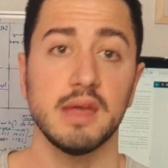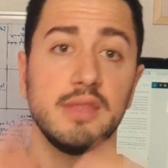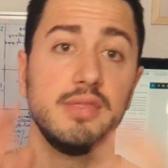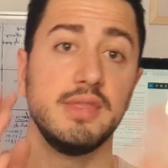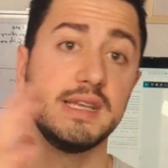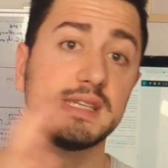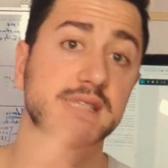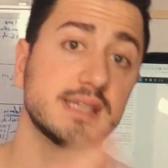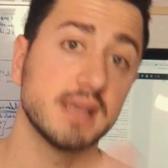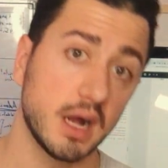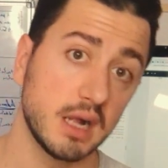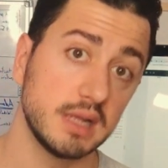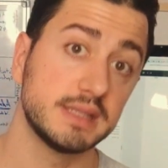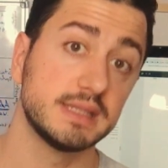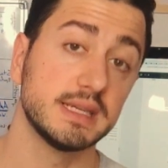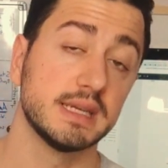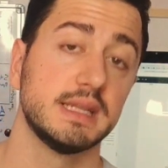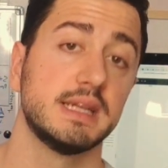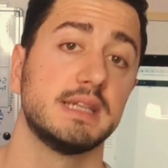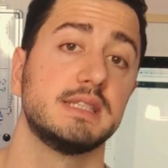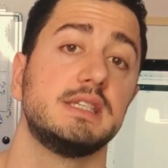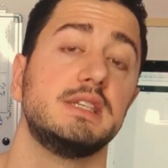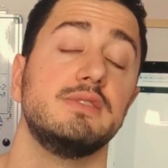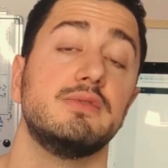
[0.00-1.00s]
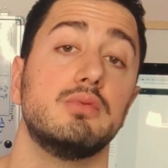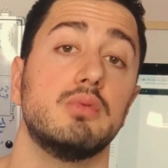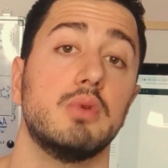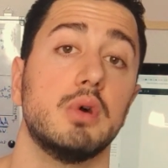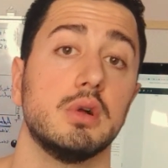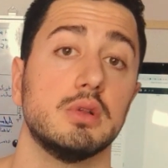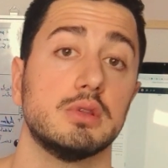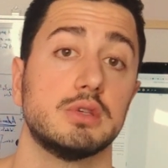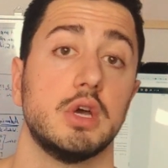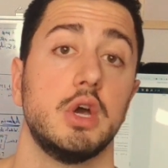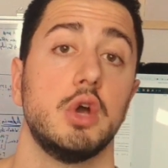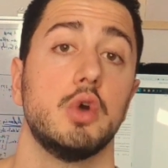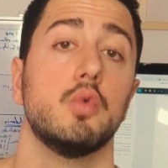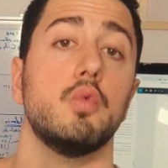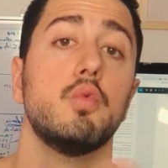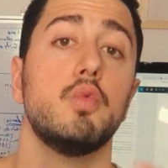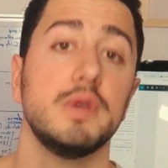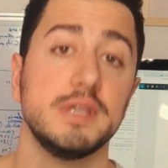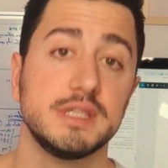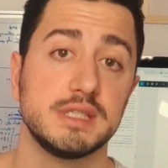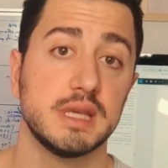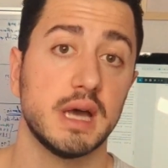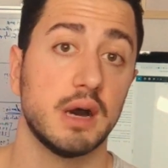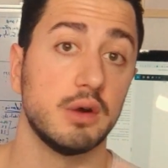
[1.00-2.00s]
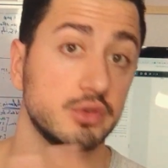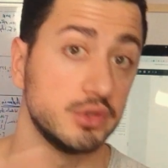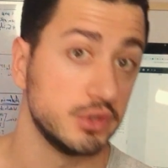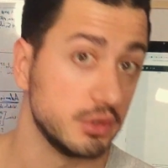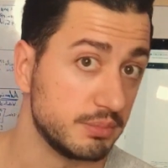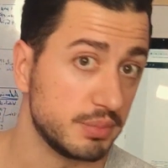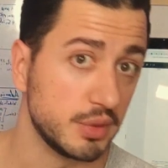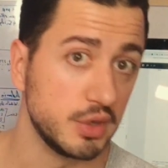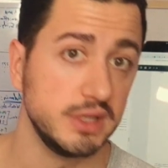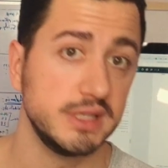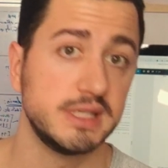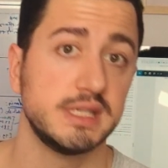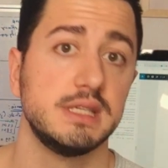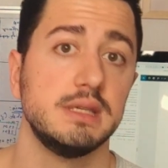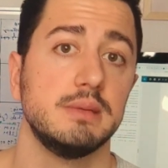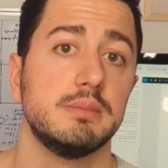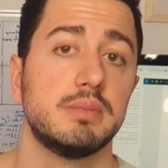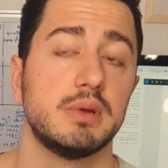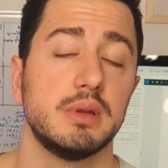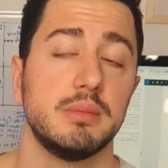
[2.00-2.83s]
this alternative world without the policy